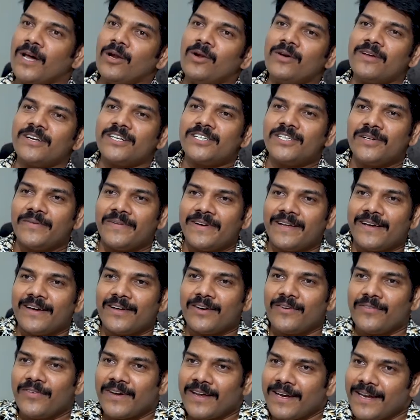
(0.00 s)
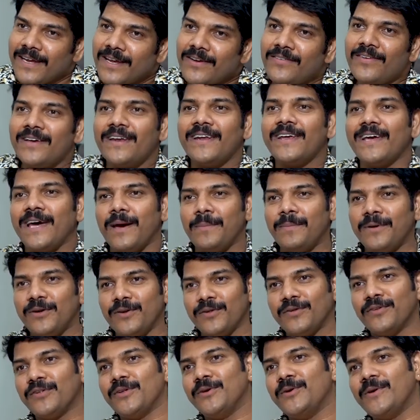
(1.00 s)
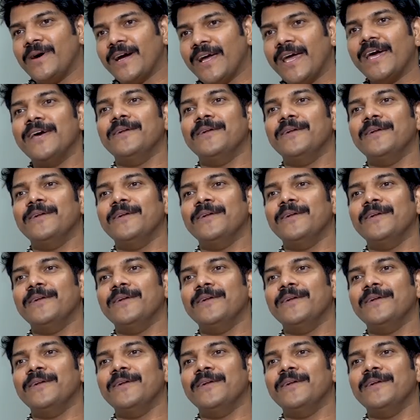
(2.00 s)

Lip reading: Hello Krishnani garu, very very happy to see you